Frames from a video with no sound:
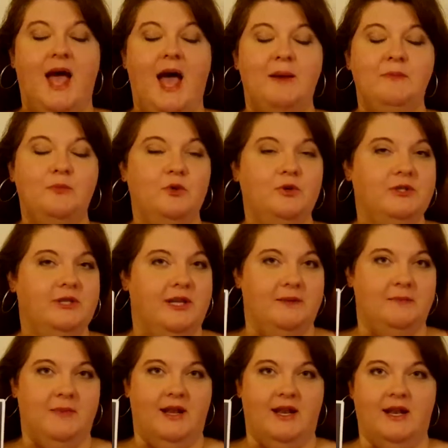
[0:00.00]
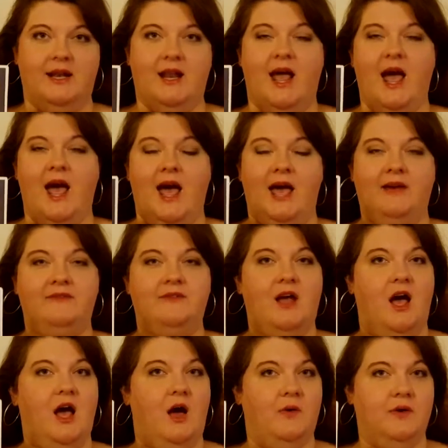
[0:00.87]
I'm going to admit it, I have
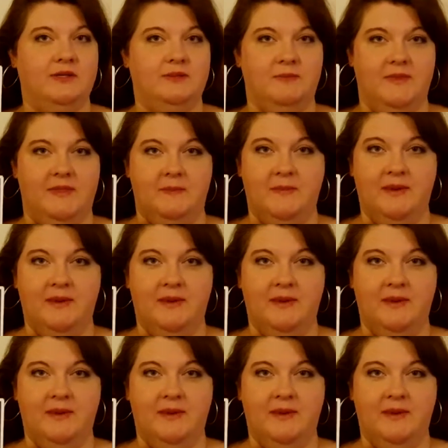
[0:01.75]
not always been the